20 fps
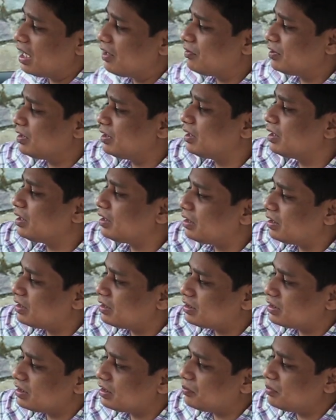Everything here
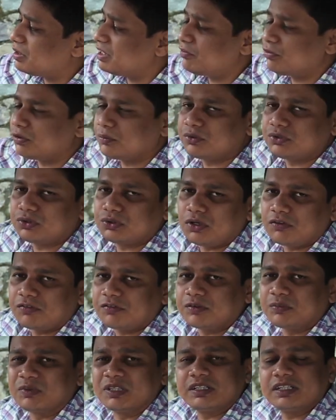is made from
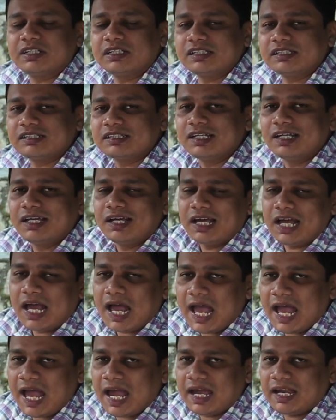soft materials,
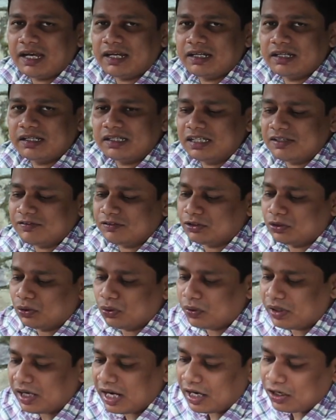and even the
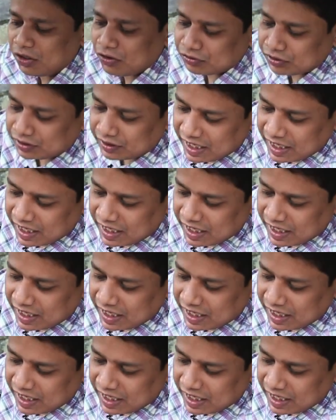lower end of the